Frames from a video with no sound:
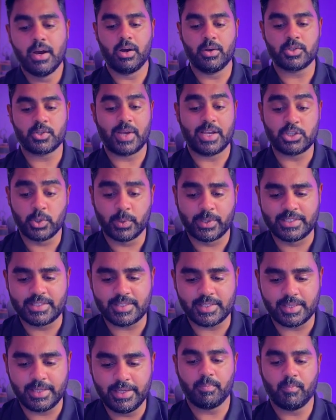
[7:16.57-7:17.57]
So as you can
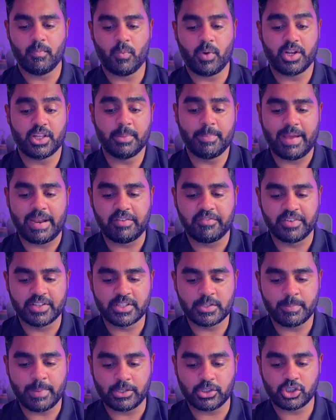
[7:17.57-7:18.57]
see, what are the
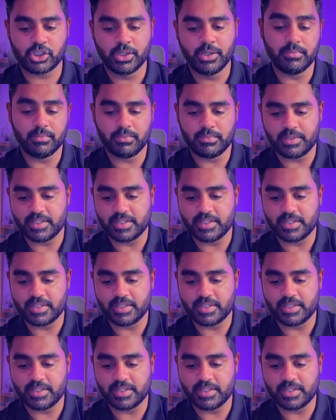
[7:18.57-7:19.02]
benefits mentioned?